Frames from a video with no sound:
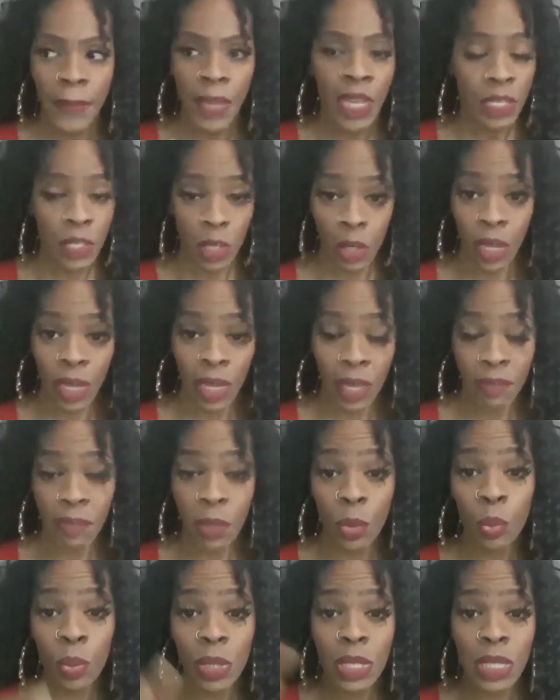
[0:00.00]
So like if
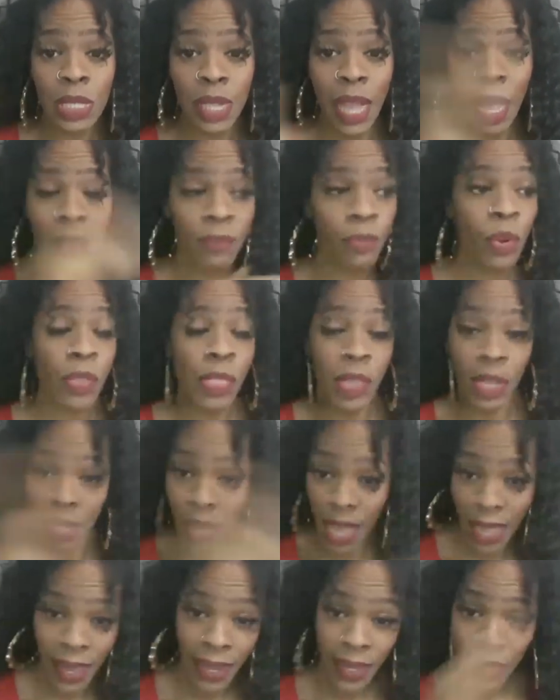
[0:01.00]
it was not for the
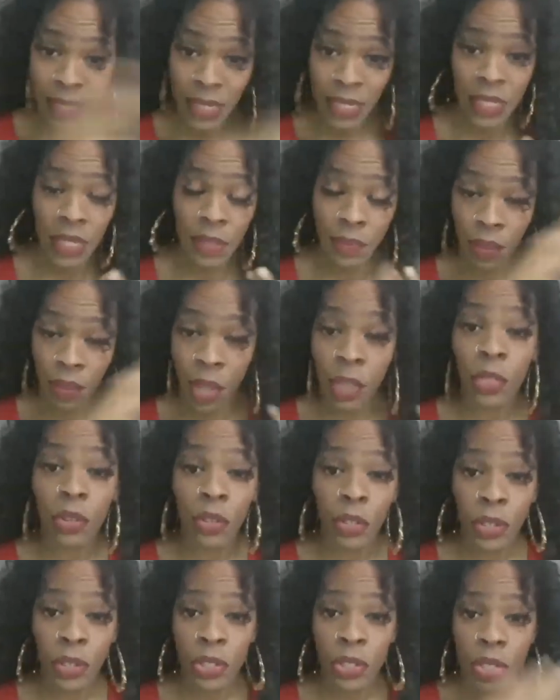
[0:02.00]
kindness of
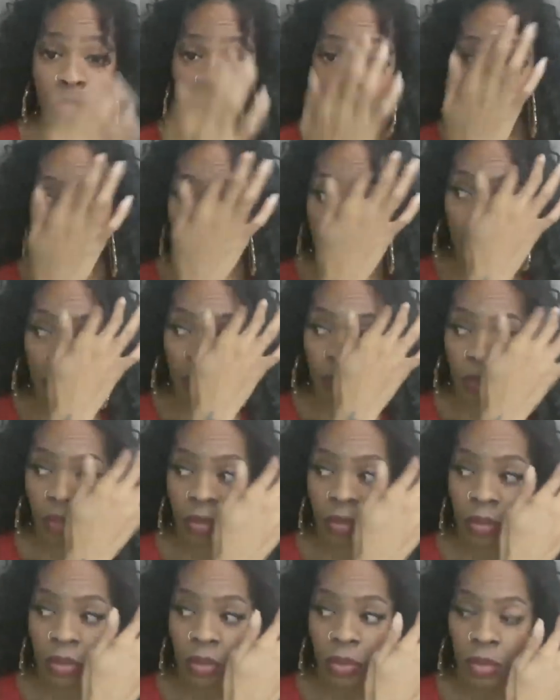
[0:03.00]
others
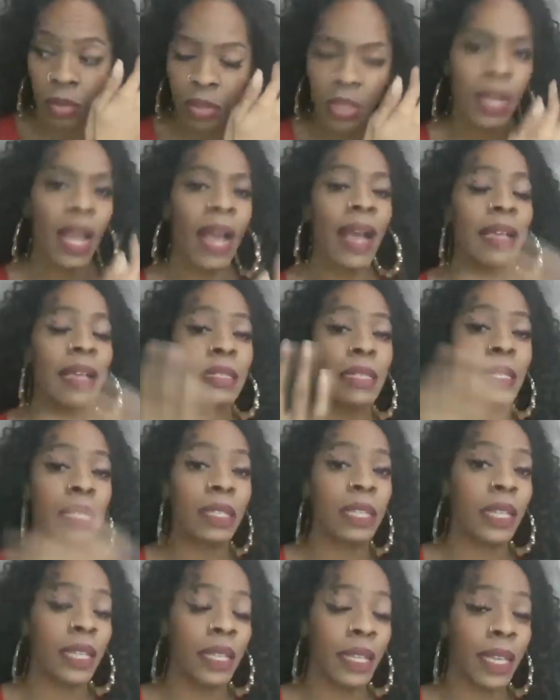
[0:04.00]

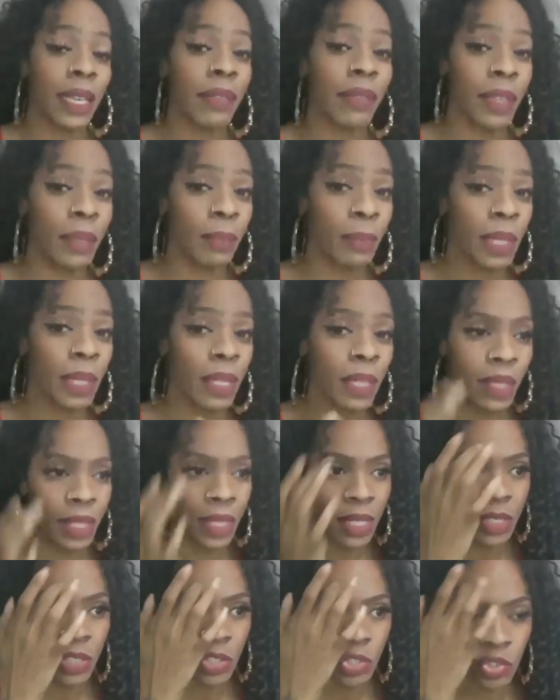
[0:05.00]
constantly giving me
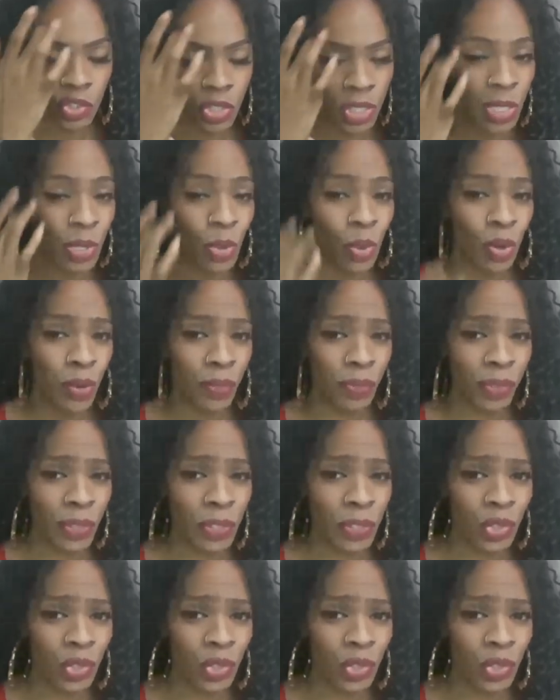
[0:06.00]
things just off the